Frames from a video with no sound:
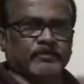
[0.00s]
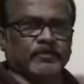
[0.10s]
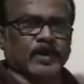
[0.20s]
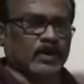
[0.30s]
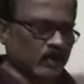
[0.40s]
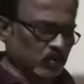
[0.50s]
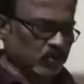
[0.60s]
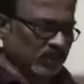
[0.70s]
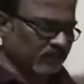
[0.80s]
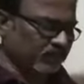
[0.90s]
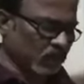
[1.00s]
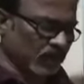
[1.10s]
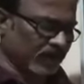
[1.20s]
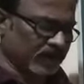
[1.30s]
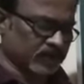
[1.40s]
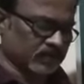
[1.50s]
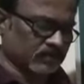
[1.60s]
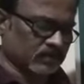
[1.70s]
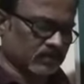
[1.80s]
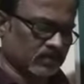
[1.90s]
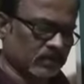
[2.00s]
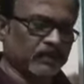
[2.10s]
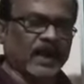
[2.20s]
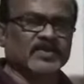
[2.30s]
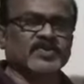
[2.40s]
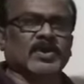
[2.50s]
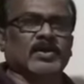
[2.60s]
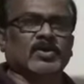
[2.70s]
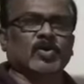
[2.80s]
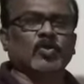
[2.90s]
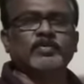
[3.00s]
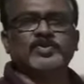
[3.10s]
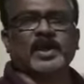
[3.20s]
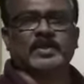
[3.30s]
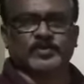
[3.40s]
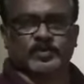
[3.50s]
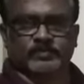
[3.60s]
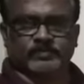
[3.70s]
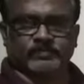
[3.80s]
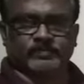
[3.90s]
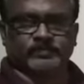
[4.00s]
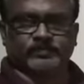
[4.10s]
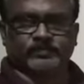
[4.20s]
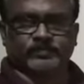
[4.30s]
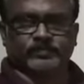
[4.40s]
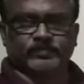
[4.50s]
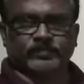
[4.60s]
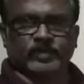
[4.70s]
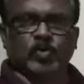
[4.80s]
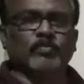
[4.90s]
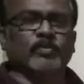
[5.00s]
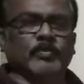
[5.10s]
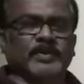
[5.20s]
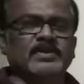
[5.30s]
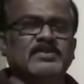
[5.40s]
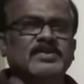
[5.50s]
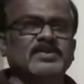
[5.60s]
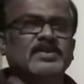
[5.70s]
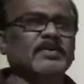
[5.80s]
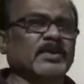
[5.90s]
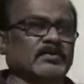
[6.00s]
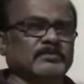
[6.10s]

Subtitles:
or due to self-pollination, the plants are homozygous. Homo means similar.